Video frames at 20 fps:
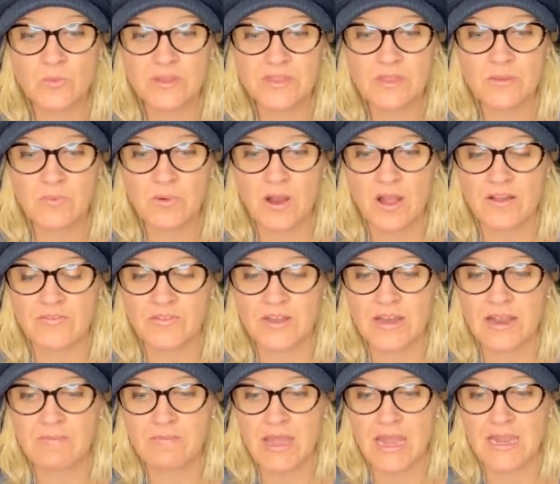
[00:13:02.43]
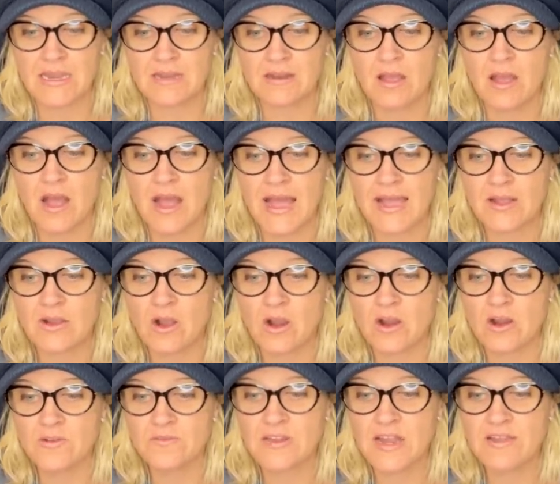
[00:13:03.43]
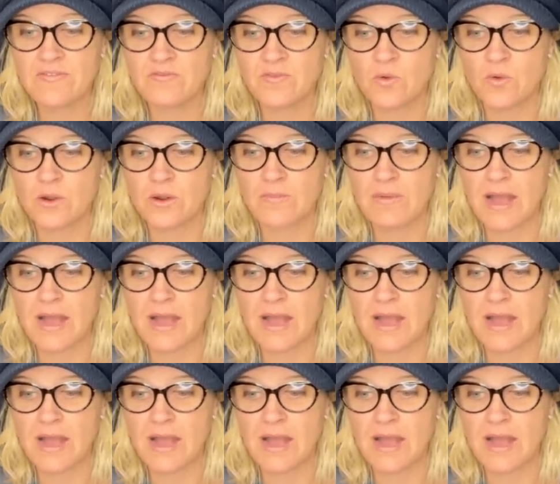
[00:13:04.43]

with the profit I made. I carved a form